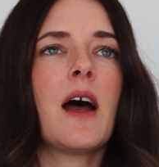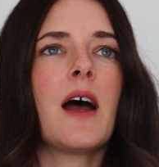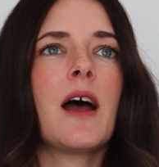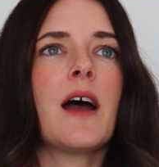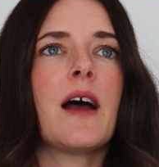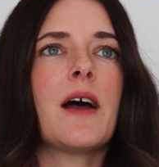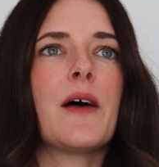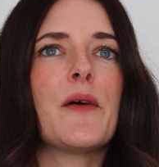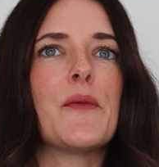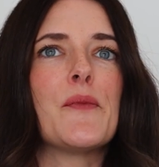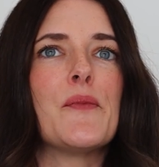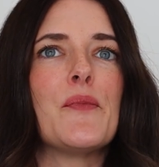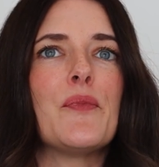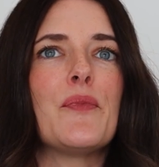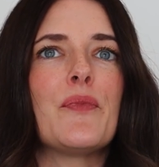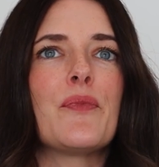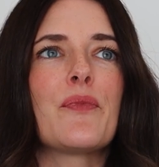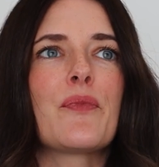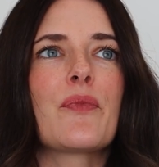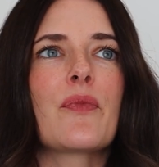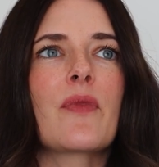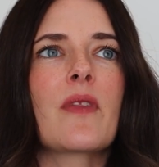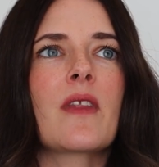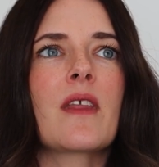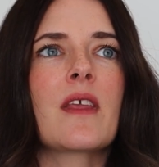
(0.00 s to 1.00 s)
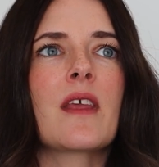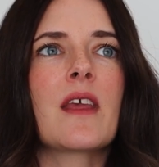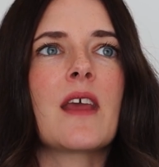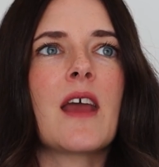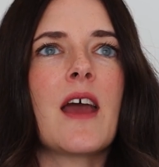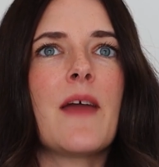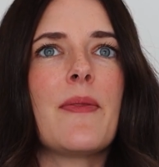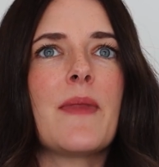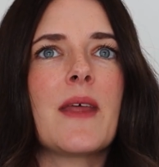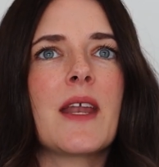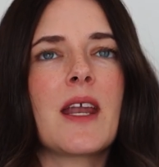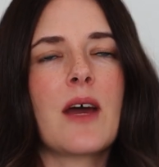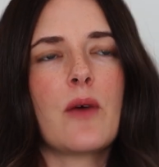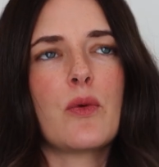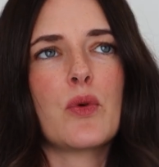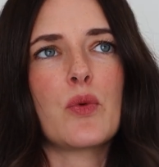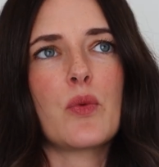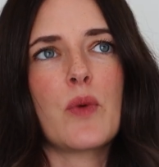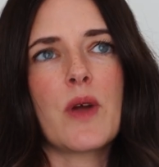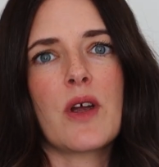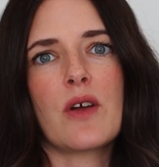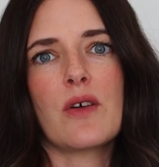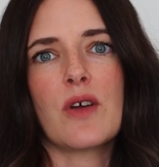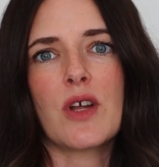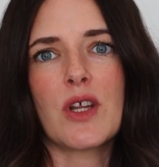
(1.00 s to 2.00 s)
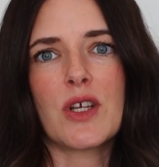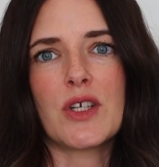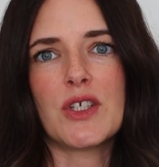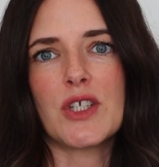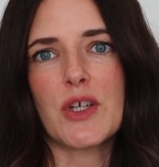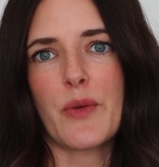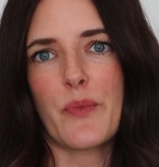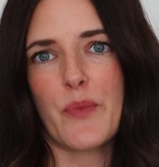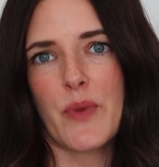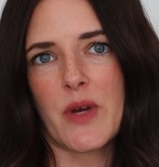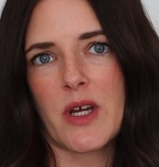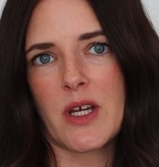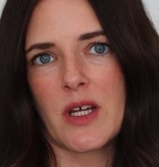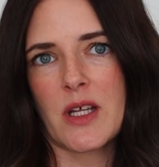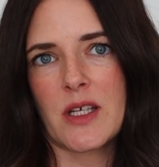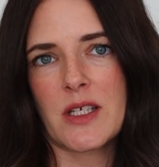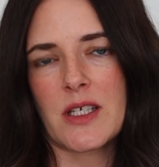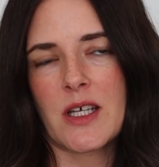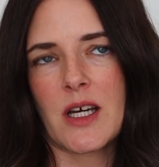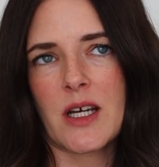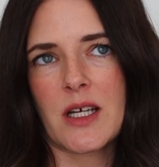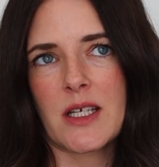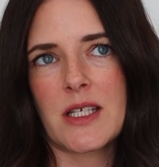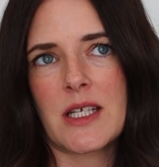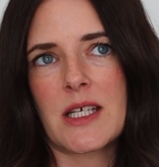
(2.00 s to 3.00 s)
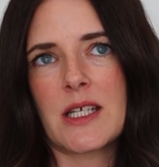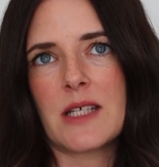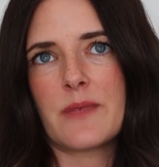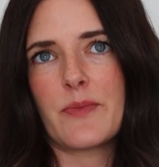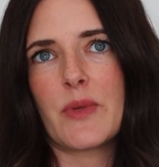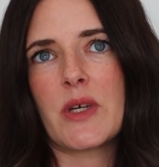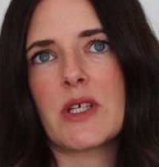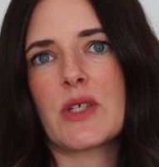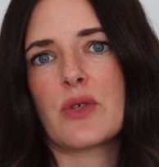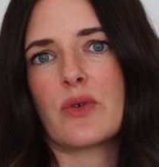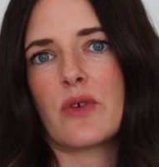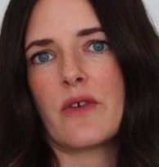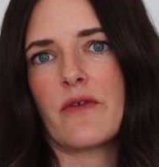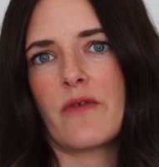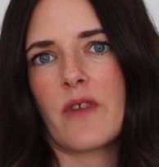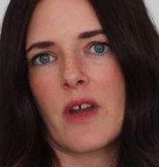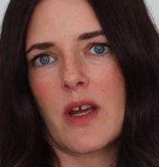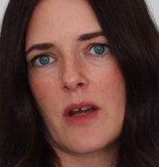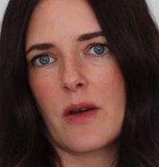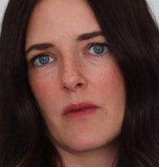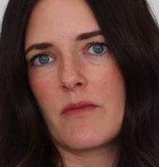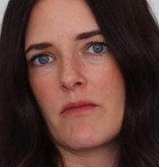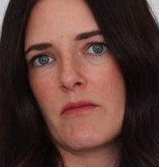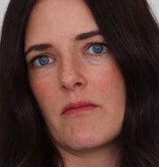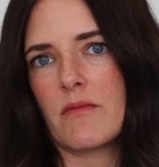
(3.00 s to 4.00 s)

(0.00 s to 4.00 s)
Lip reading: And then I would wear a jumper tucked in, but sort of like